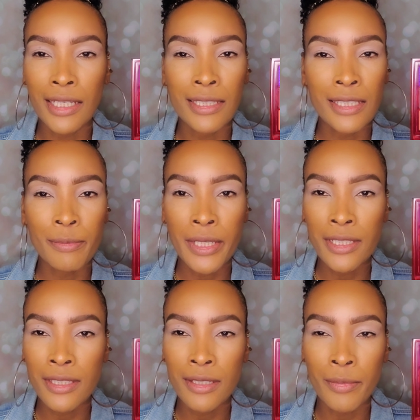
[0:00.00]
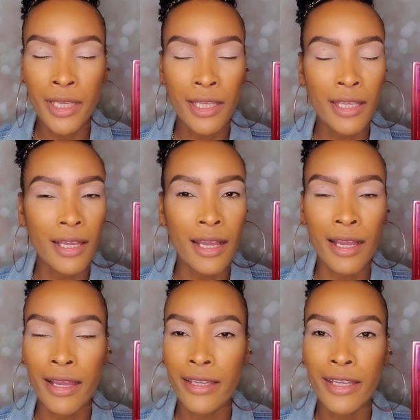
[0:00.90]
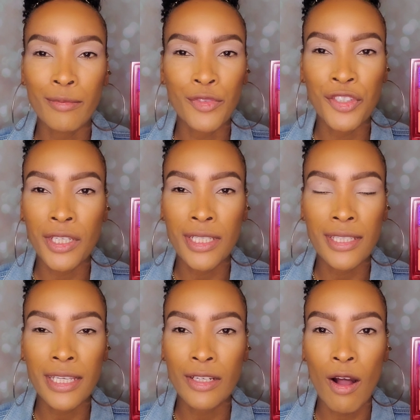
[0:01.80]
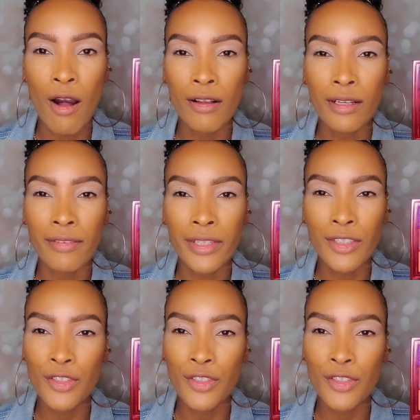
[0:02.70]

It speaks to me. I am just in awe of it.